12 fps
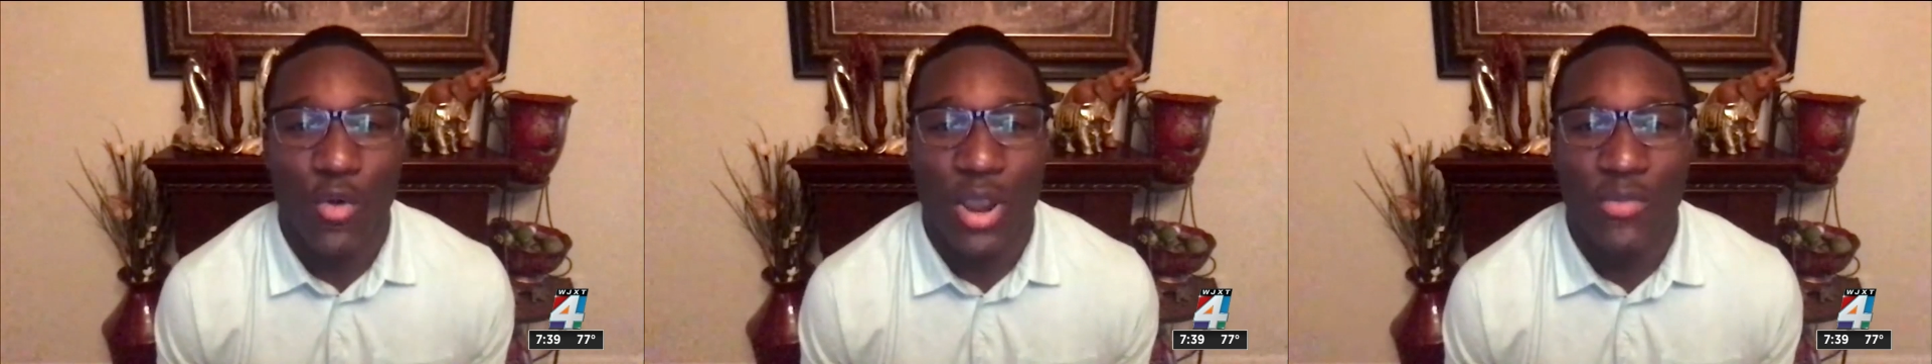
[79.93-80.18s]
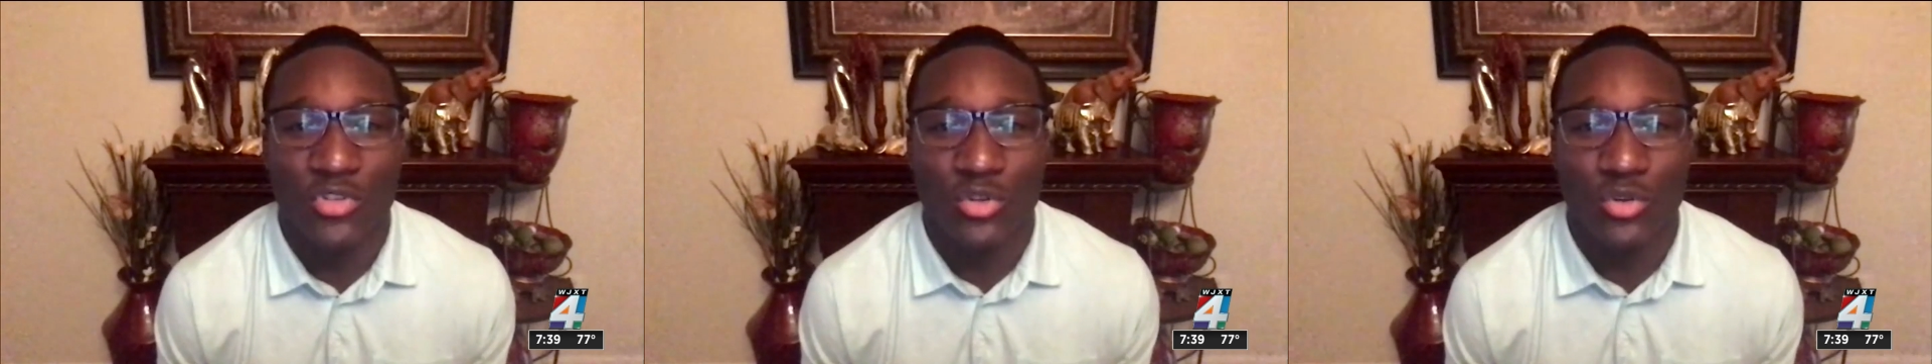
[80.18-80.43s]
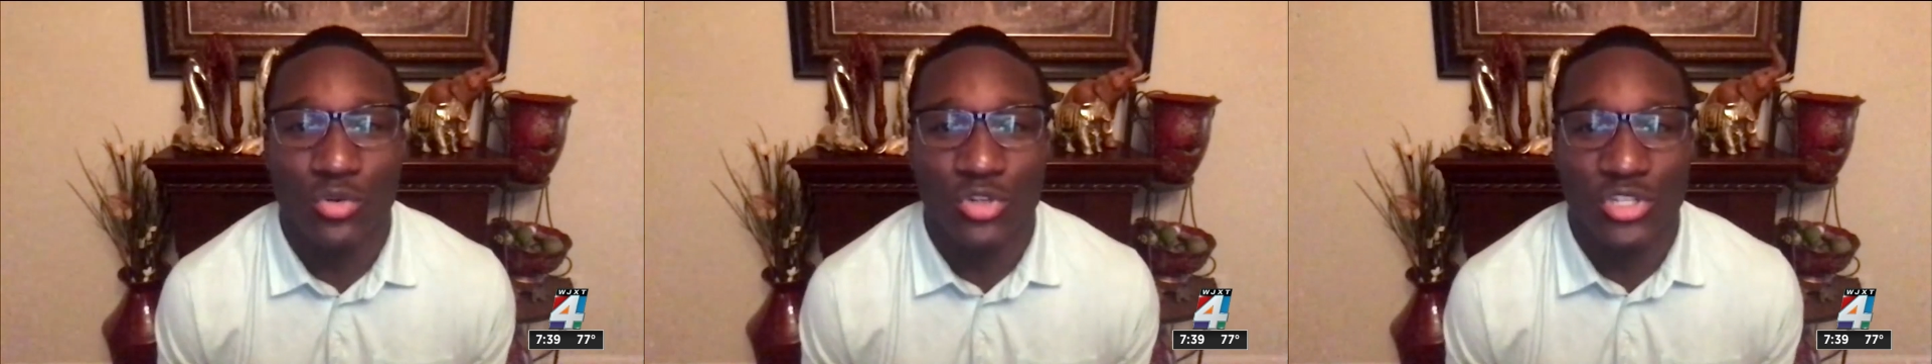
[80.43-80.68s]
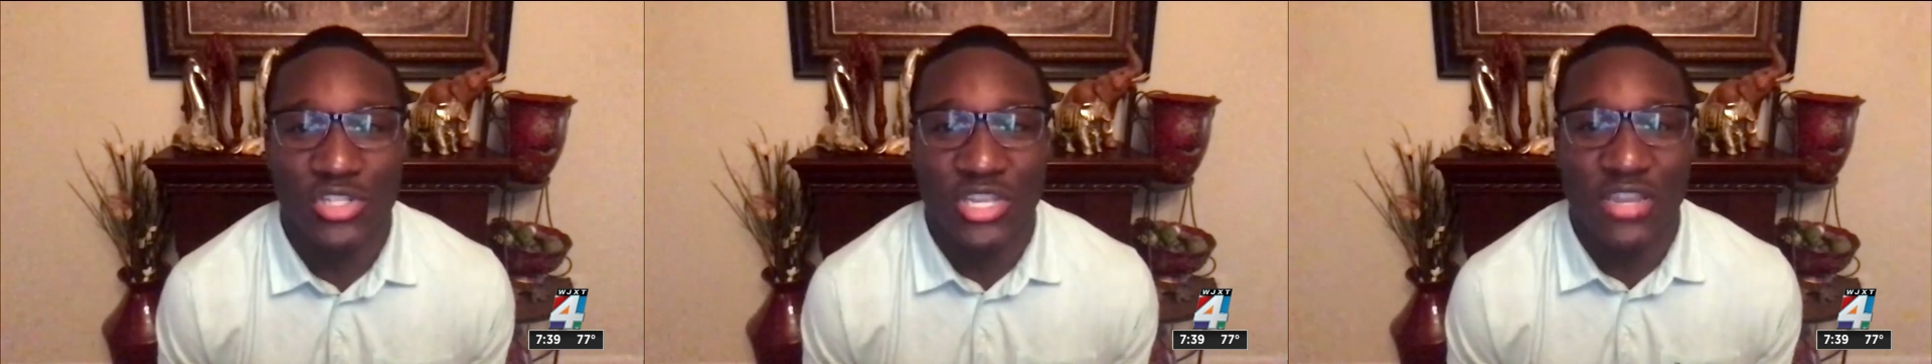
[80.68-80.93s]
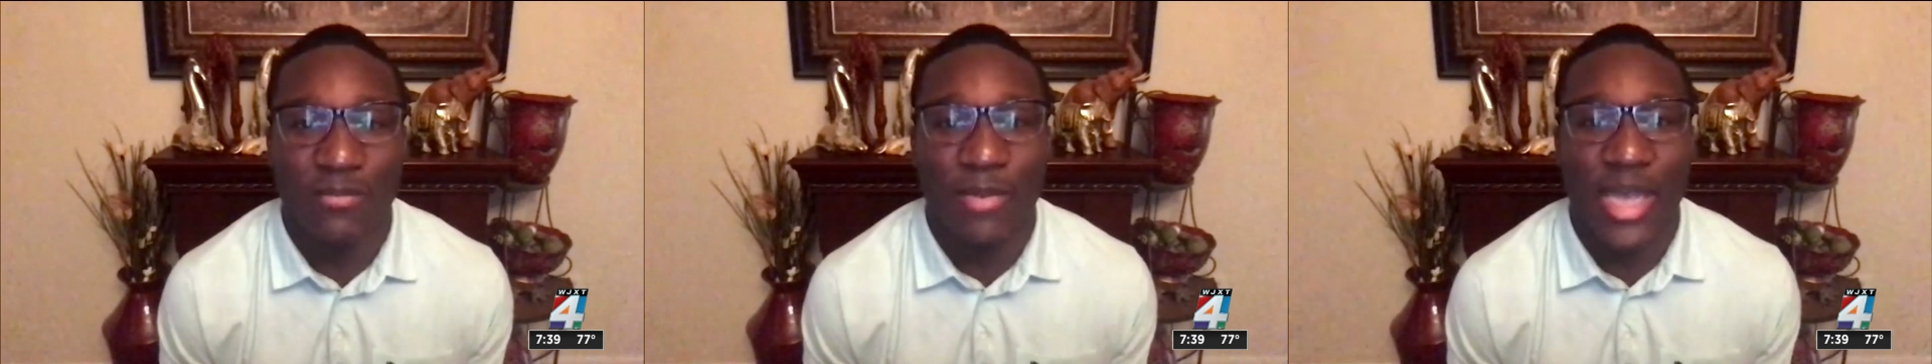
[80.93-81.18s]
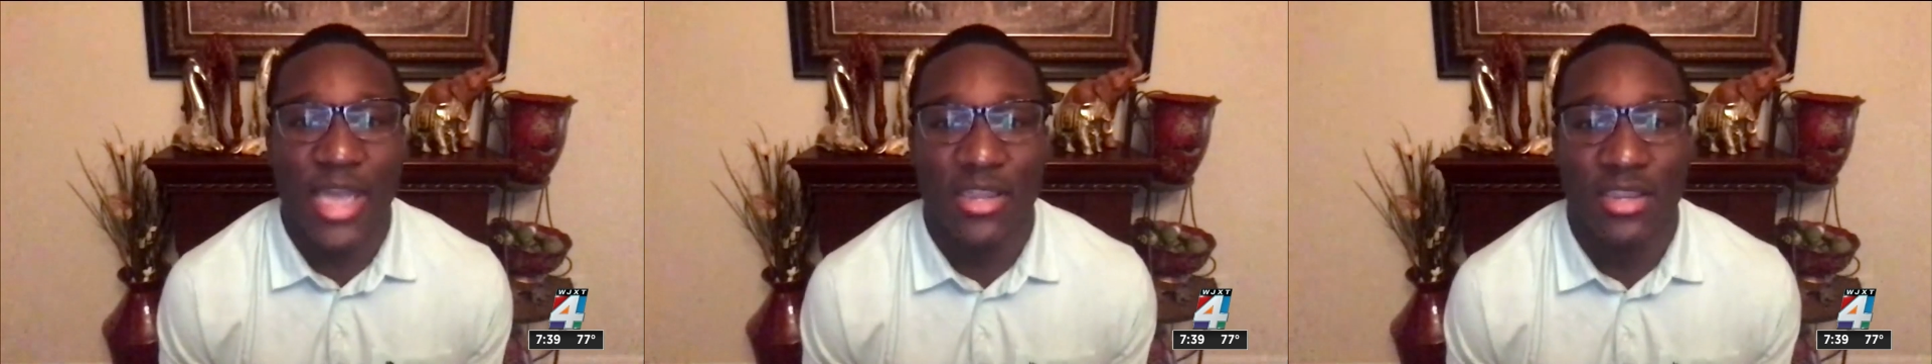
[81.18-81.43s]
around the school just to
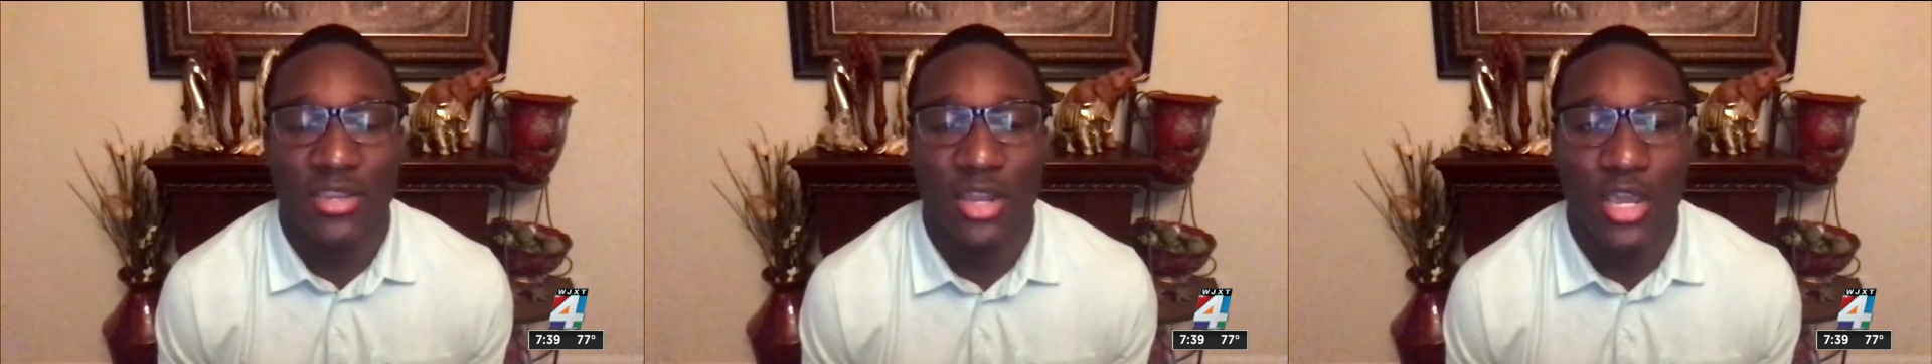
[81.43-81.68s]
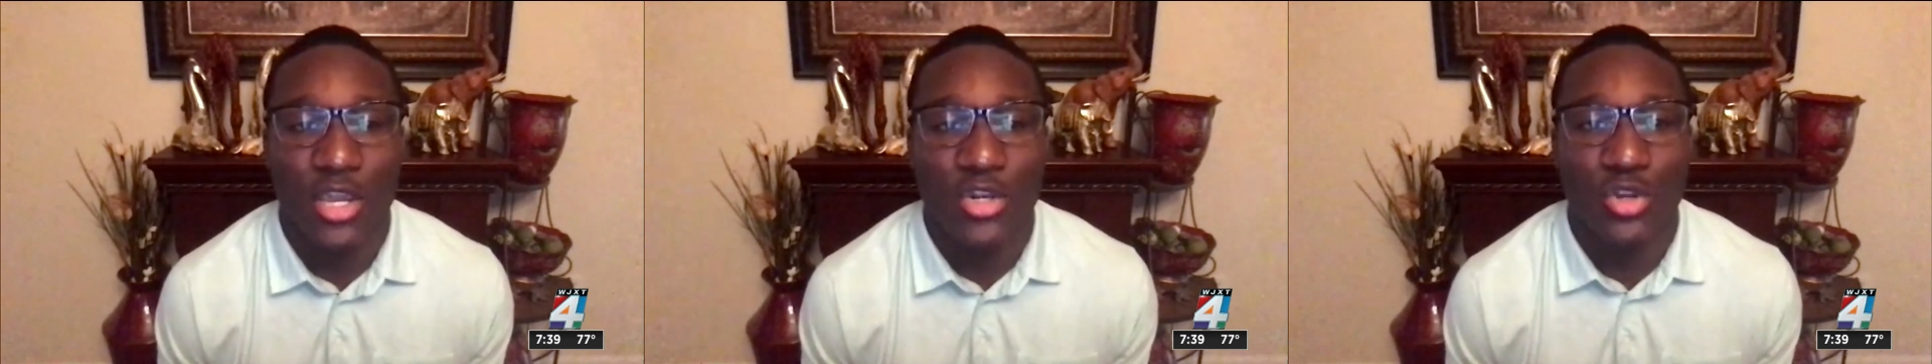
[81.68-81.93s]
give back and,